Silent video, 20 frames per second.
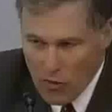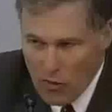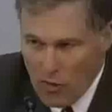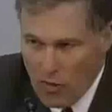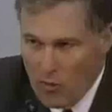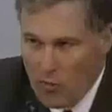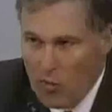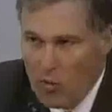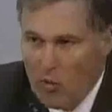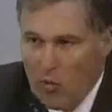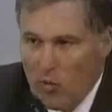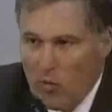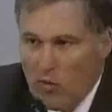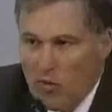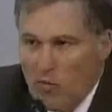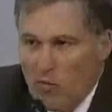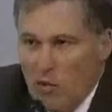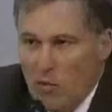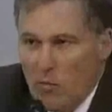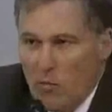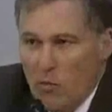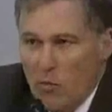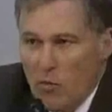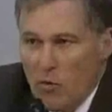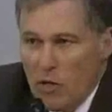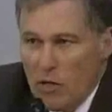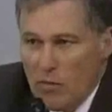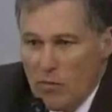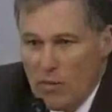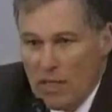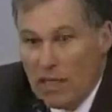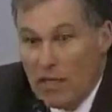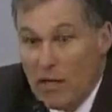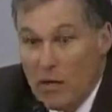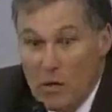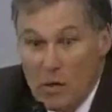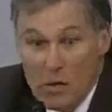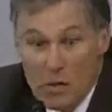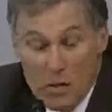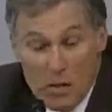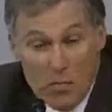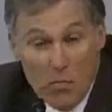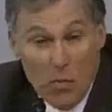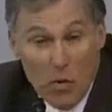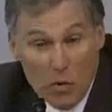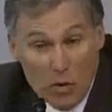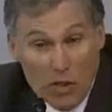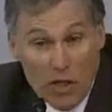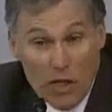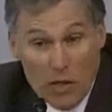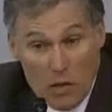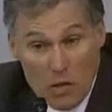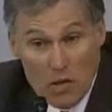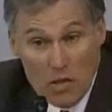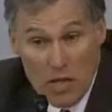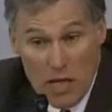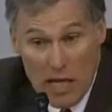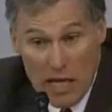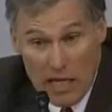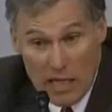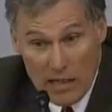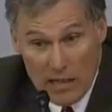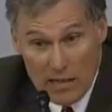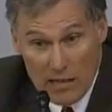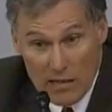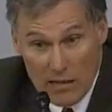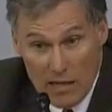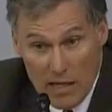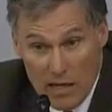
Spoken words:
heard to the bill is people think because it's multi-state